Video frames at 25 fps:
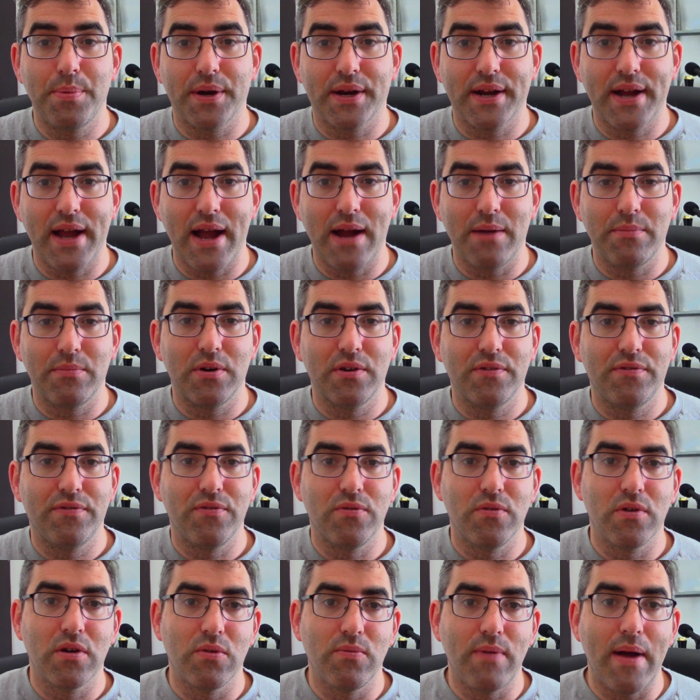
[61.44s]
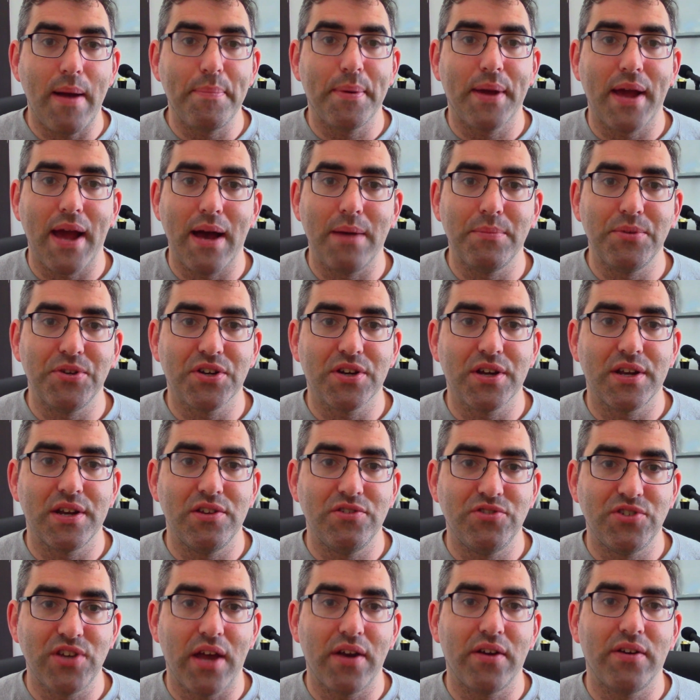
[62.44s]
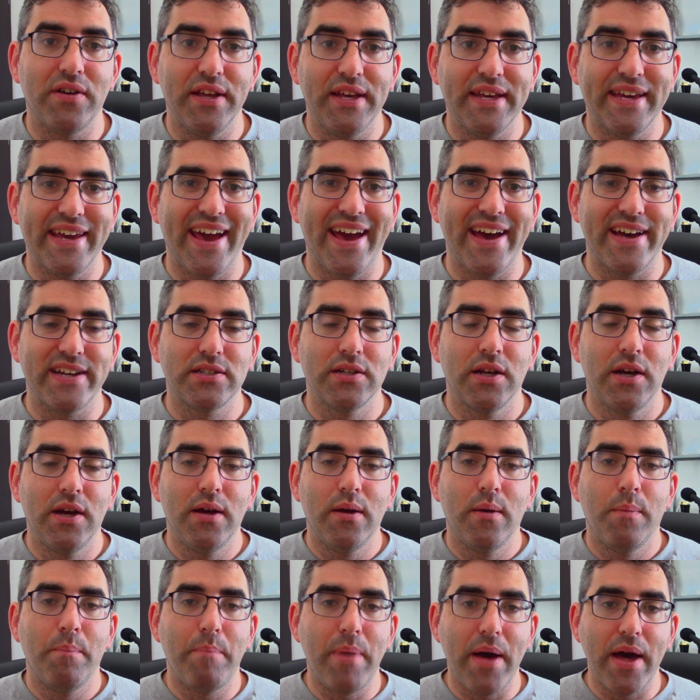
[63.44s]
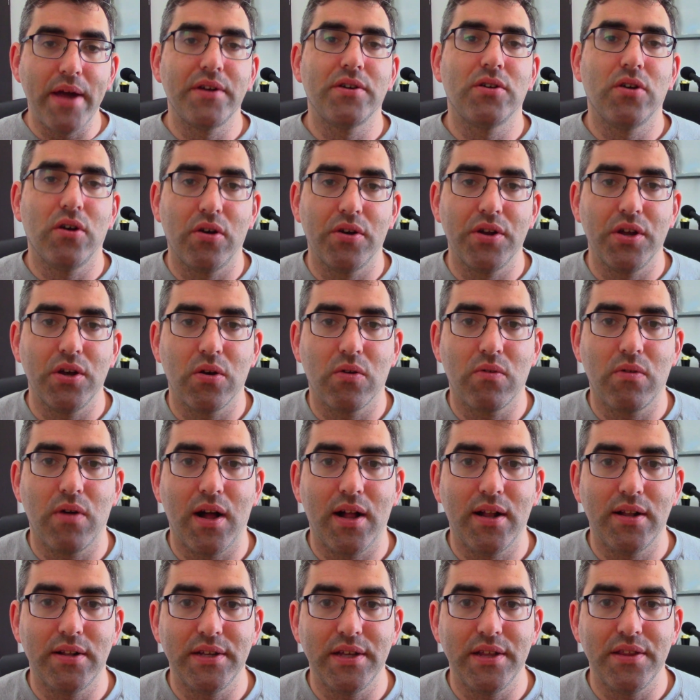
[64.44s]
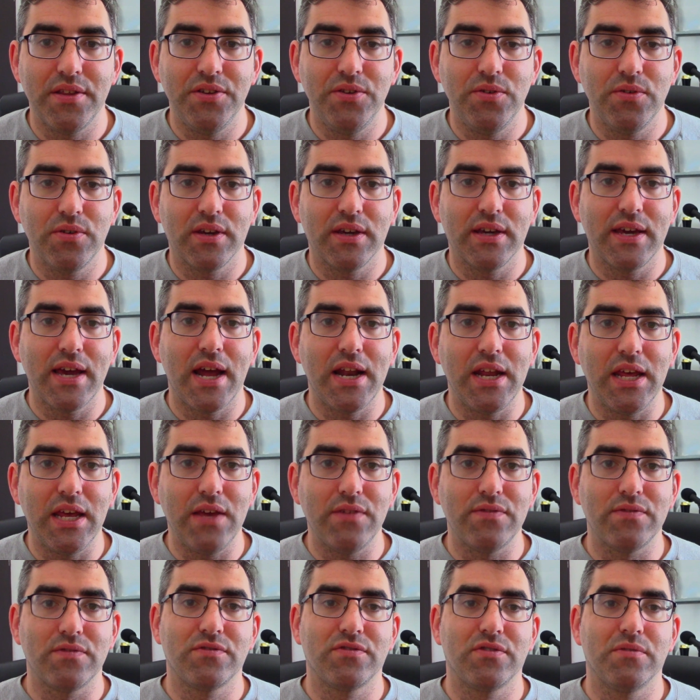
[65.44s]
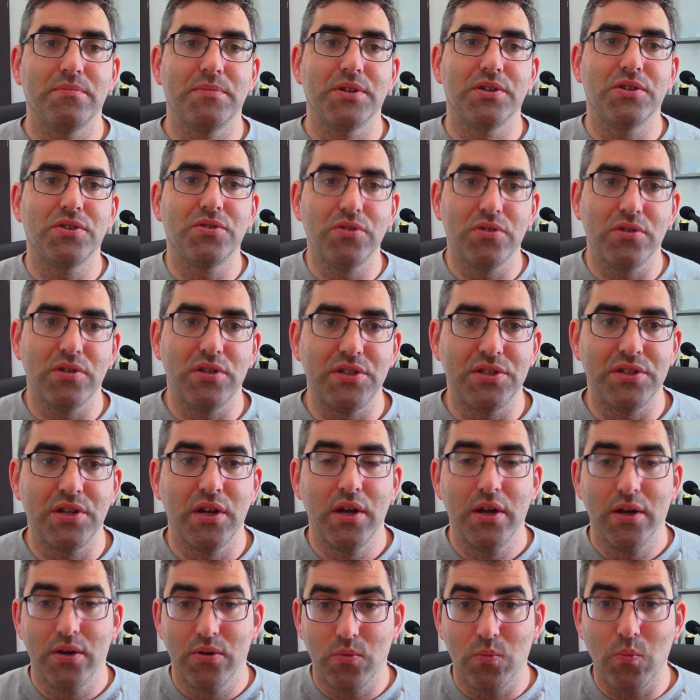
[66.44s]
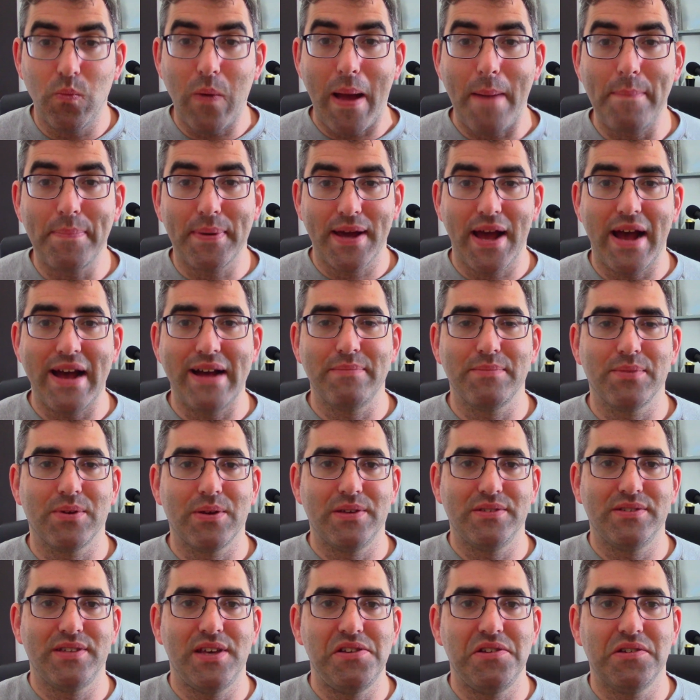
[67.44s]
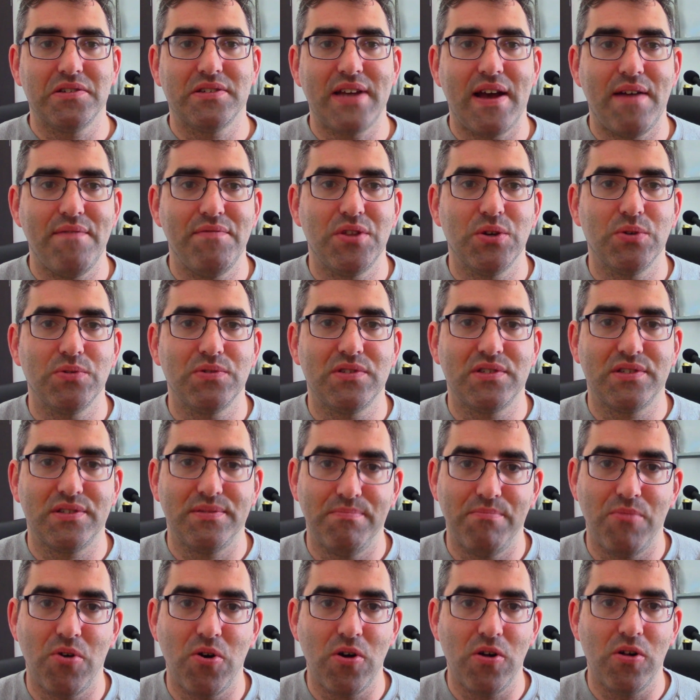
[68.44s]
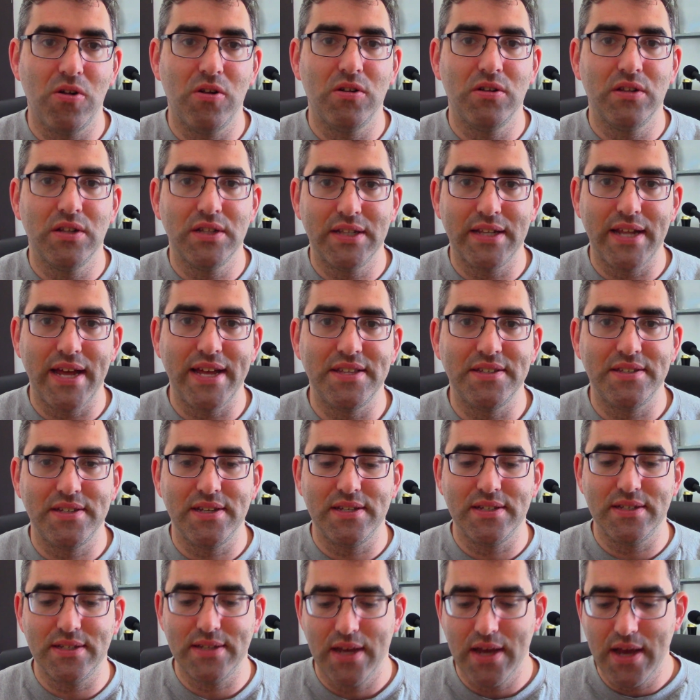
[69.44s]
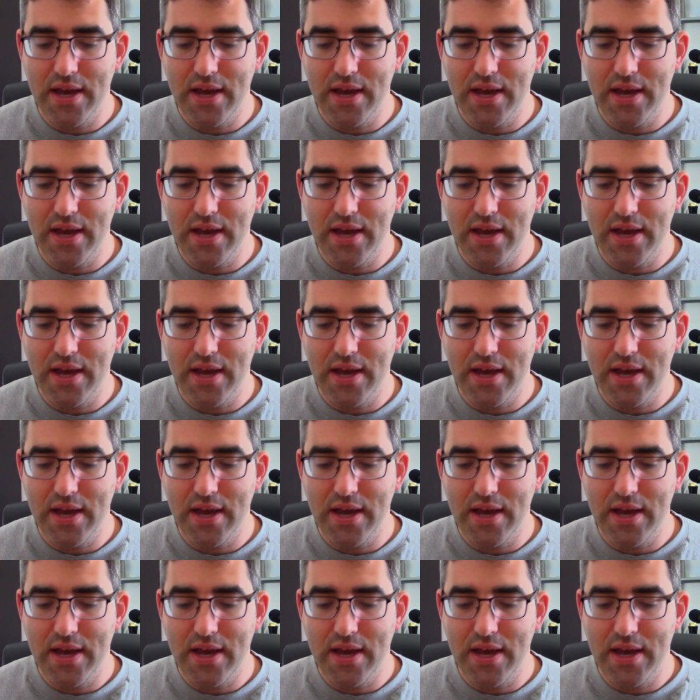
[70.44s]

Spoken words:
camera for a webcam, you're going to generally get better audio quality than you can get even from a good webcam, because they just have those small lenses.